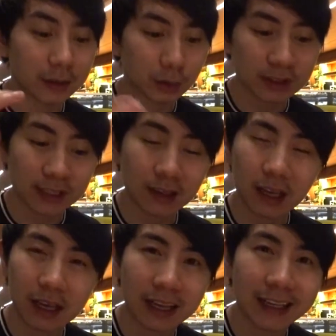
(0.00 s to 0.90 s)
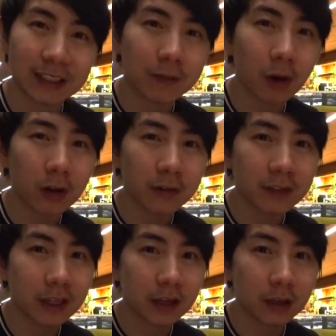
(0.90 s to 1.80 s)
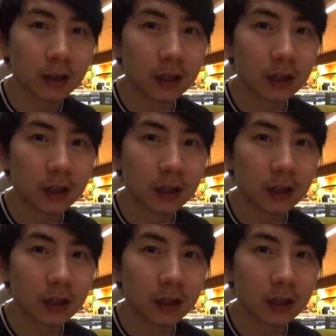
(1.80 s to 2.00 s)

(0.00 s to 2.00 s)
There was like a hint of olive in there,